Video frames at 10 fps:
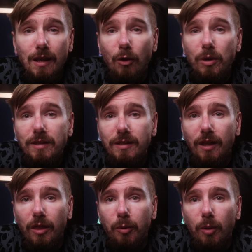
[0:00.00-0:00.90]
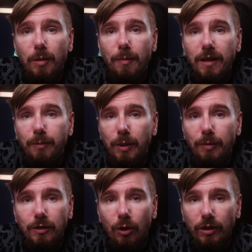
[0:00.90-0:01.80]
Now here's another problem many
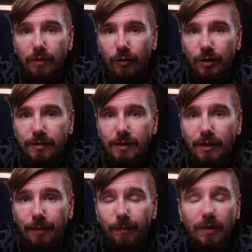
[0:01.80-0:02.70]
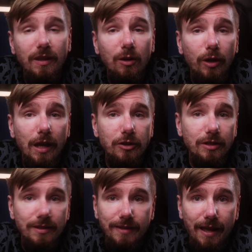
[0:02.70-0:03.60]
people don't even consider: the location
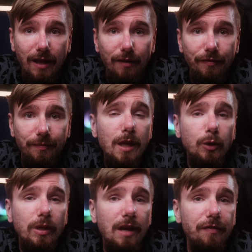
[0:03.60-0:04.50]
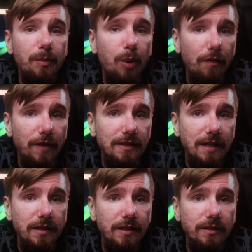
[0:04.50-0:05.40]
itself. You can have the perfect
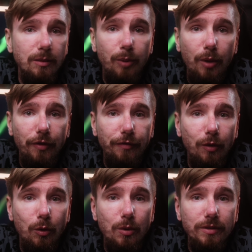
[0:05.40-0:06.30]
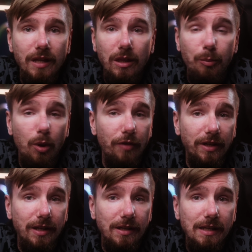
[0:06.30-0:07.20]
settings, the perfect focus and the
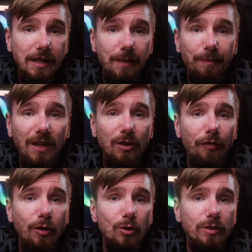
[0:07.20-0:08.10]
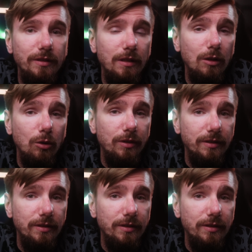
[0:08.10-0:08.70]
perfect technique, and your photo still looks